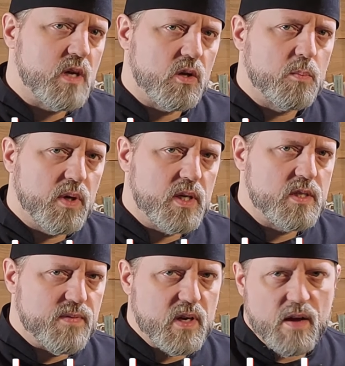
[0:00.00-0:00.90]
duller
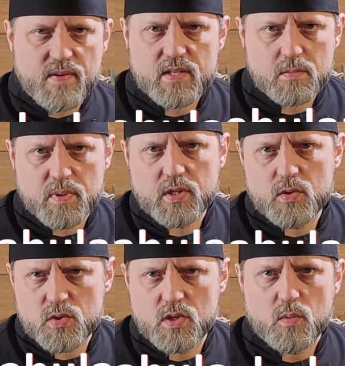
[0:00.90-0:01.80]
blades if a knife hasn't been
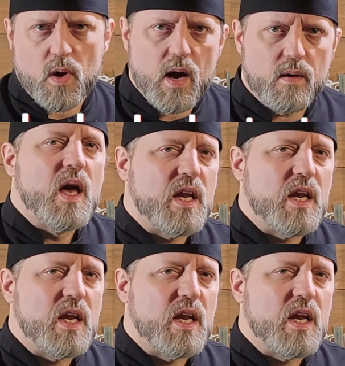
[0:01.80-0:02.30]
used in a while.